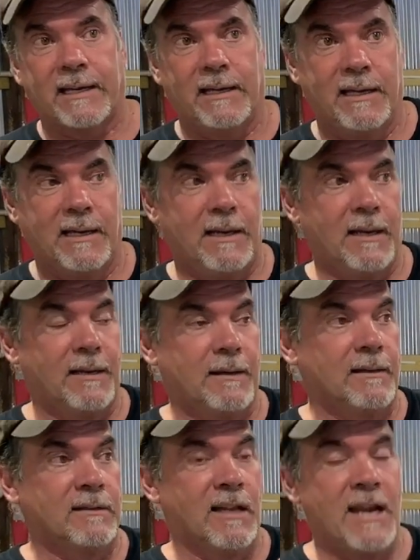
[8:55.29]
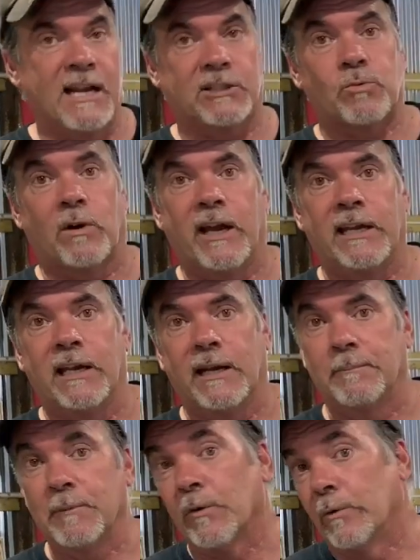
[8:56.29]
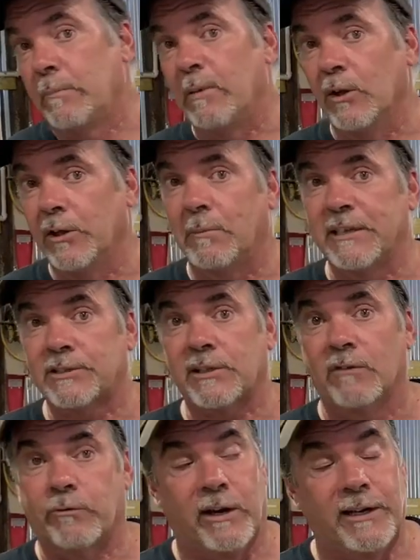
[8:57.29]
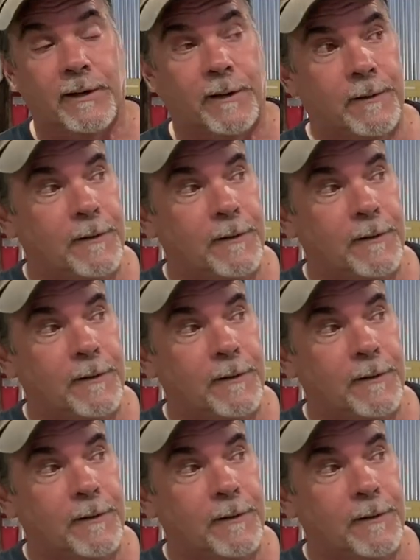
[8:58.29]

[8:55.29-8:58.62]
And the next one I get, I'm going to rebuild it myself right here.